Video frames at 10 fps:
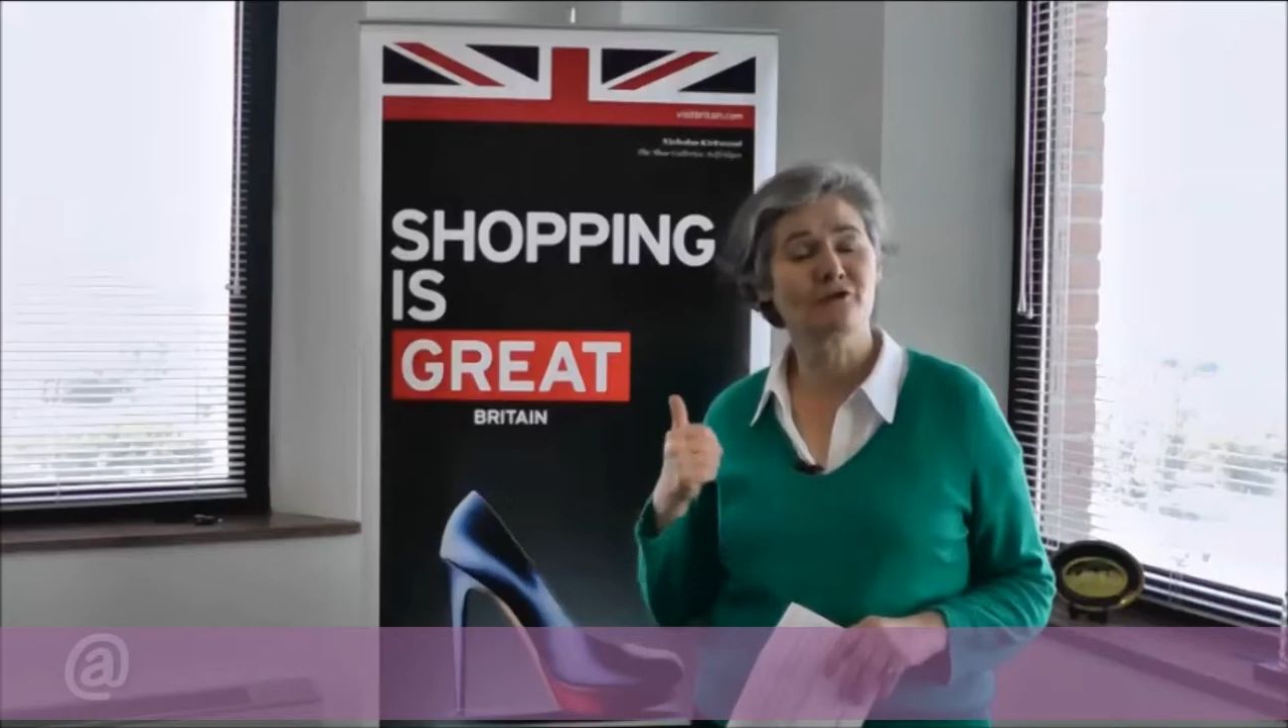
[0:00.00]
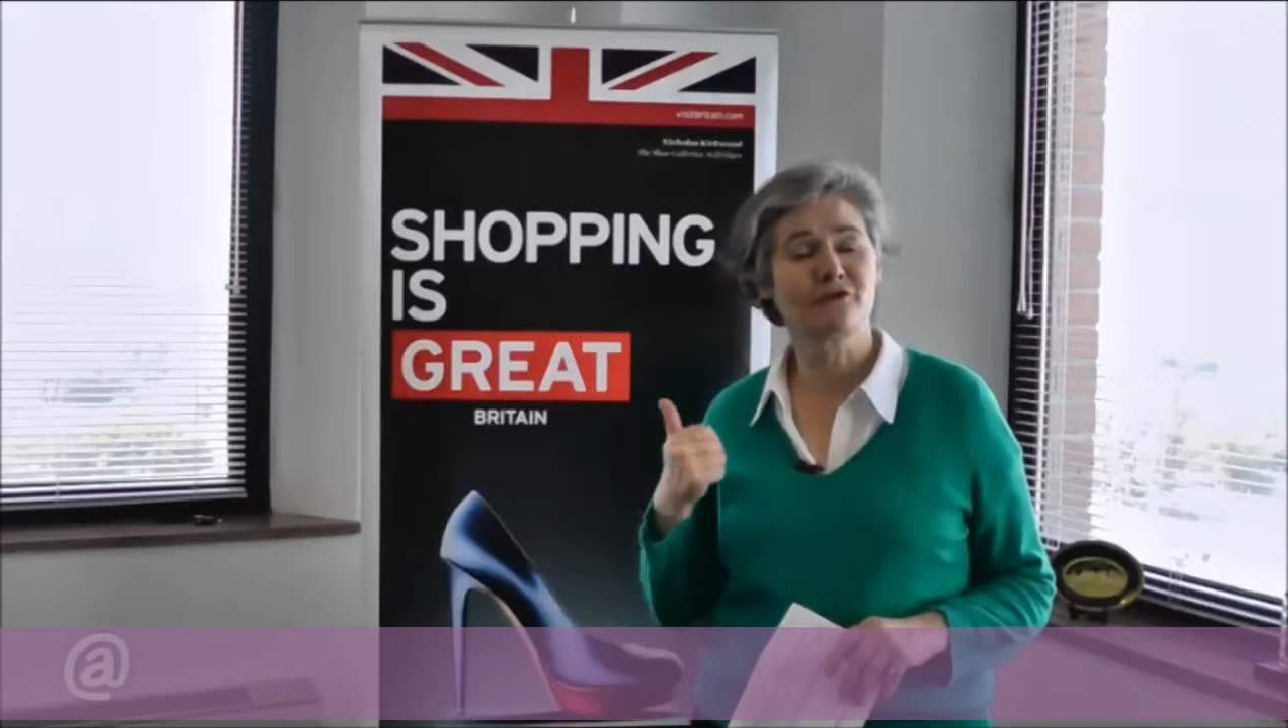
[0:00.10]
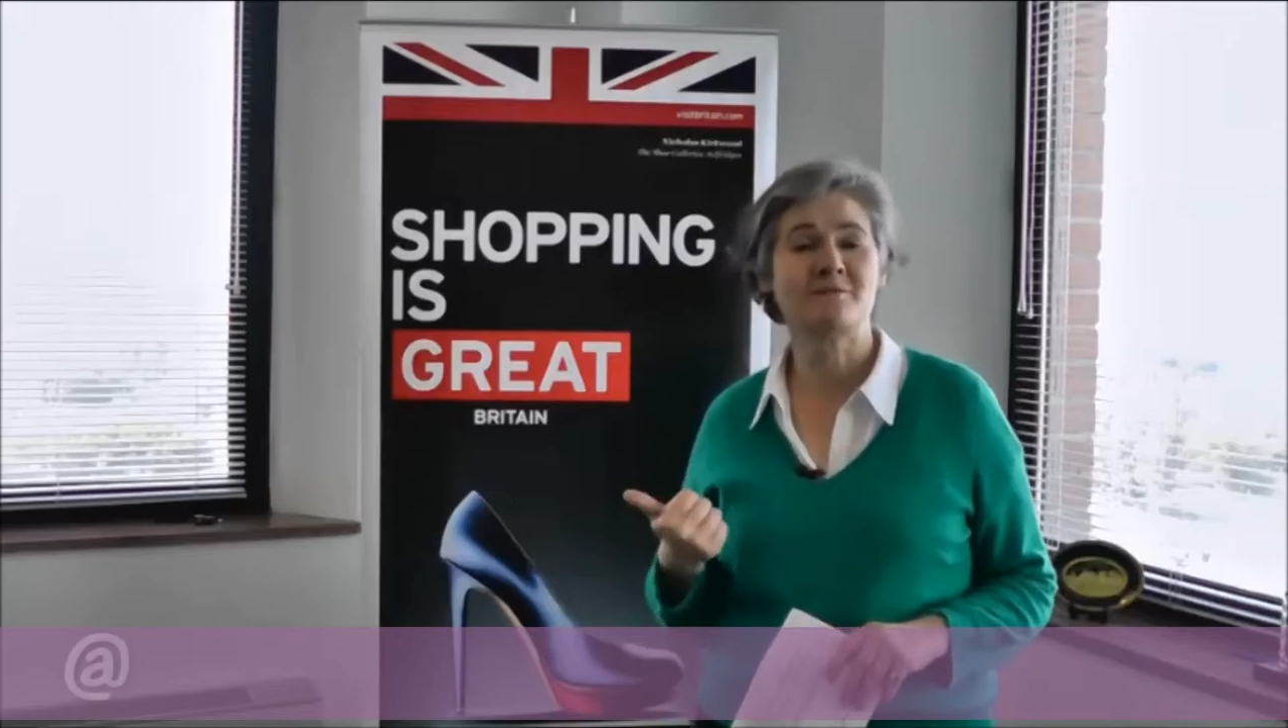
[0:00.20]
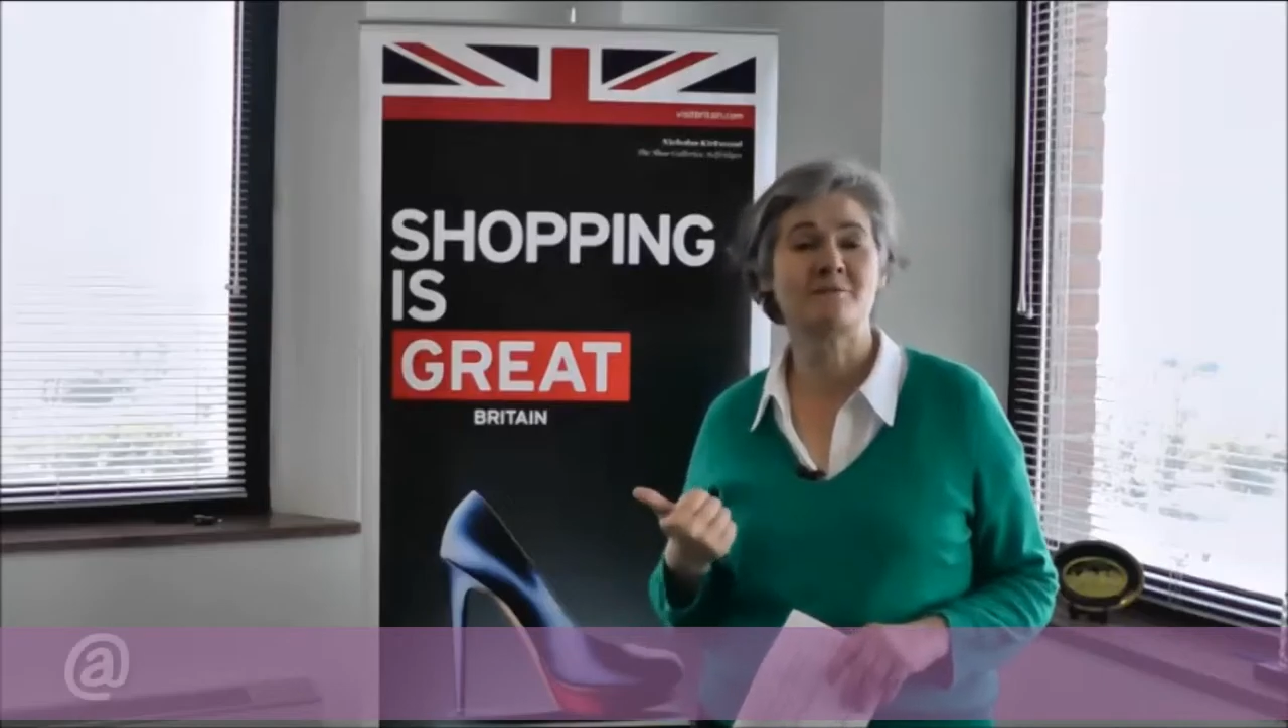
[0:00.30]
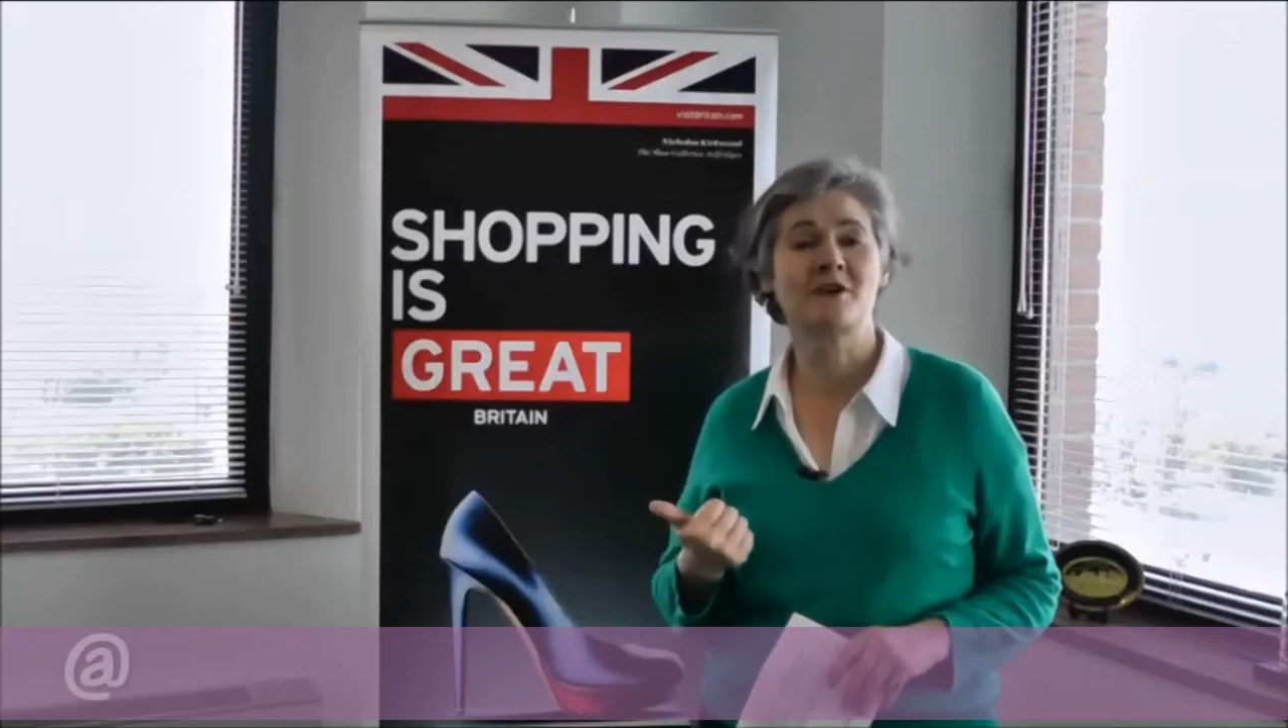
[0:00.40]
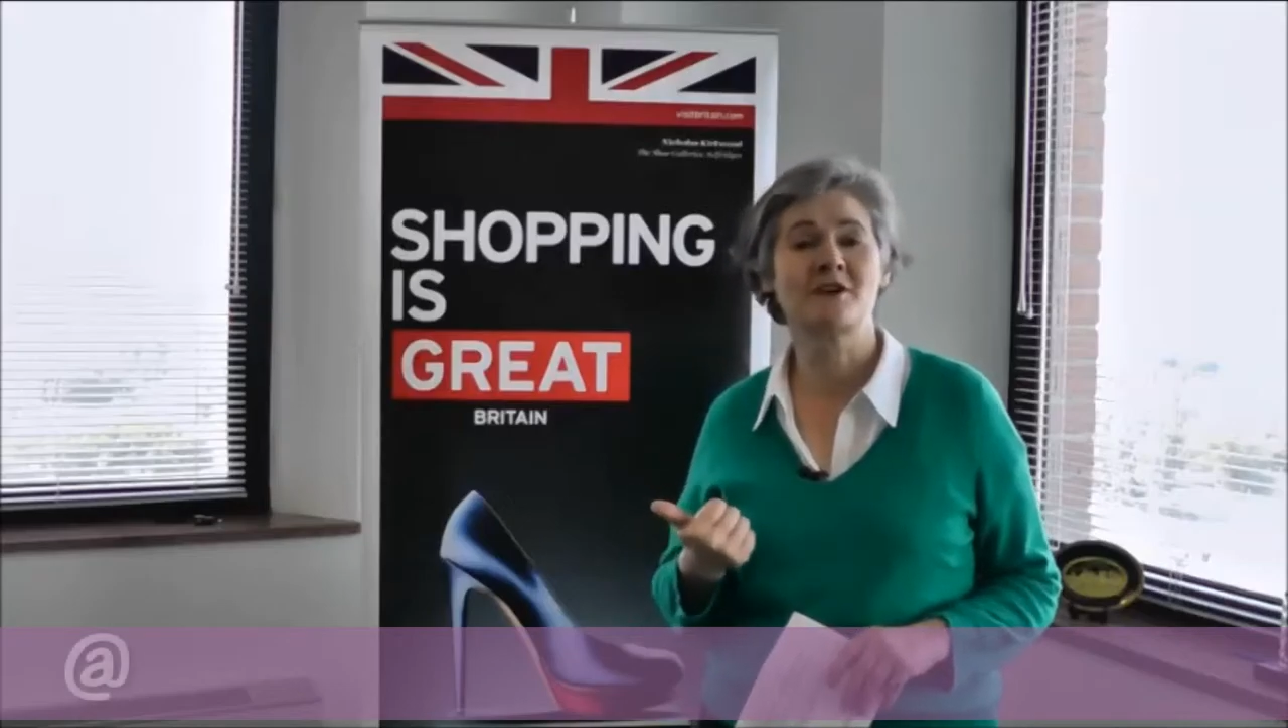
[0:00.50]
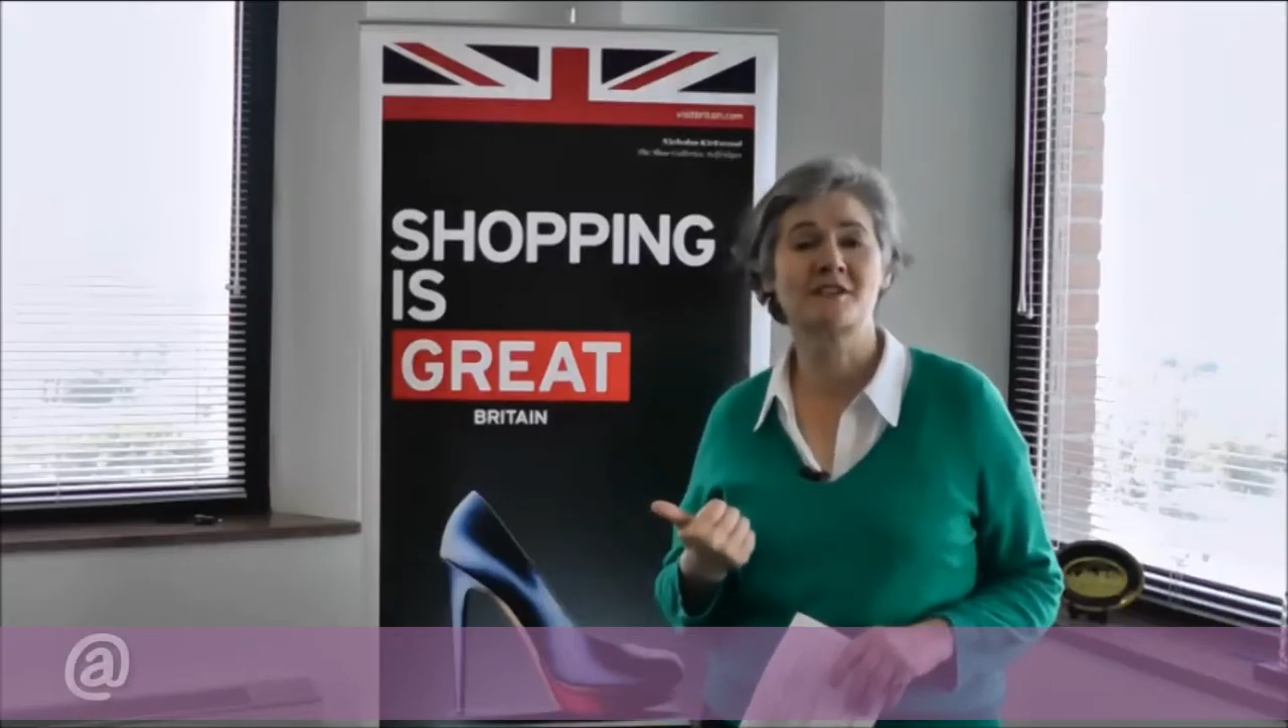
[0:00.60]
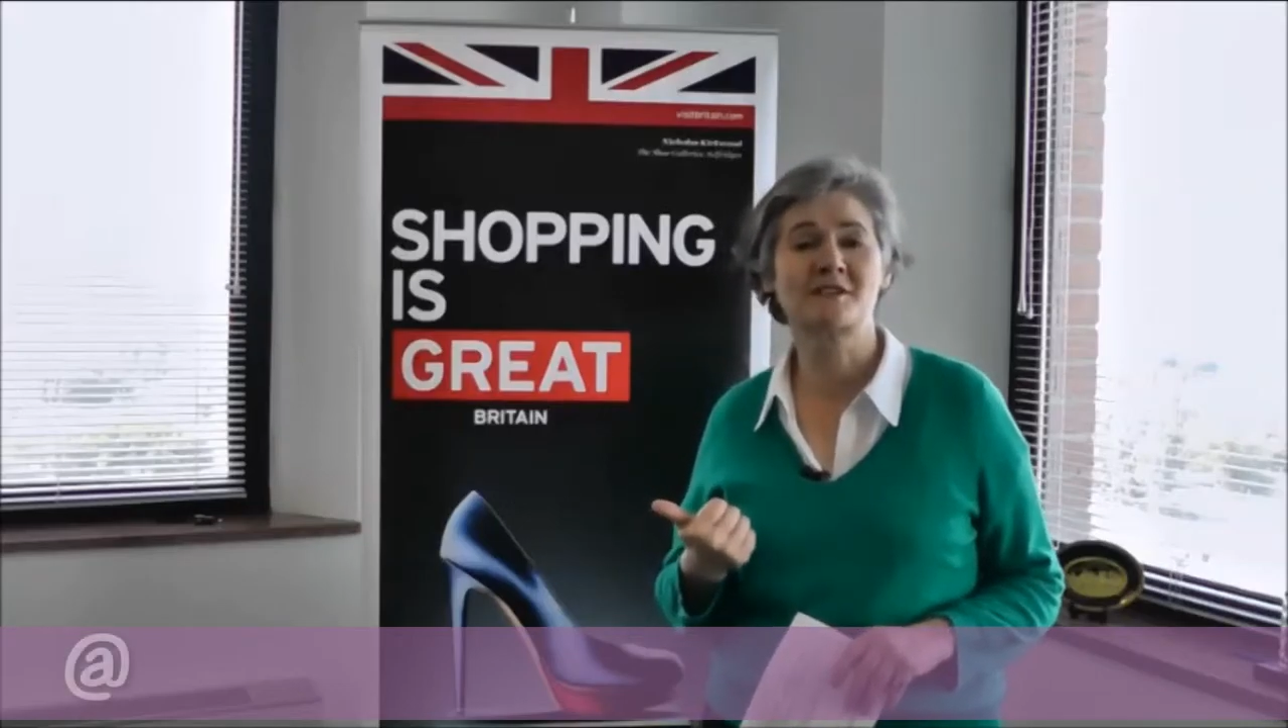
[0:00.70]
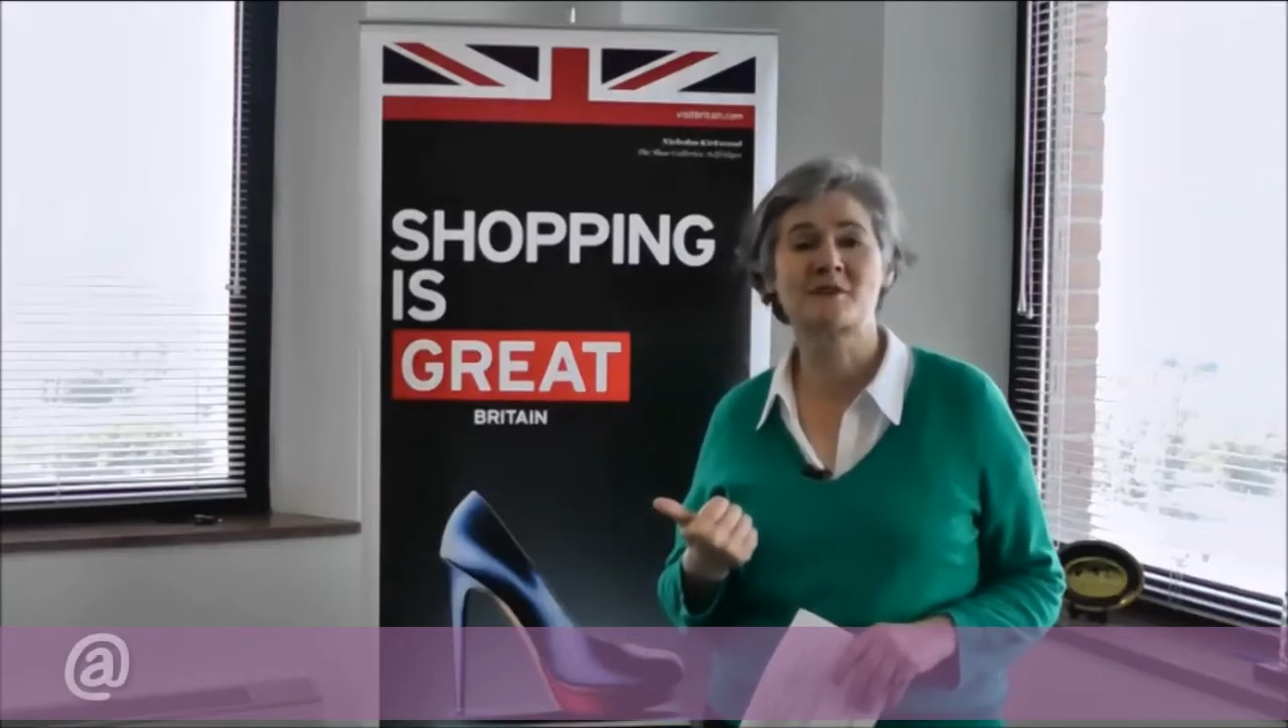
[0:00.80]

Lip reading: flea markets,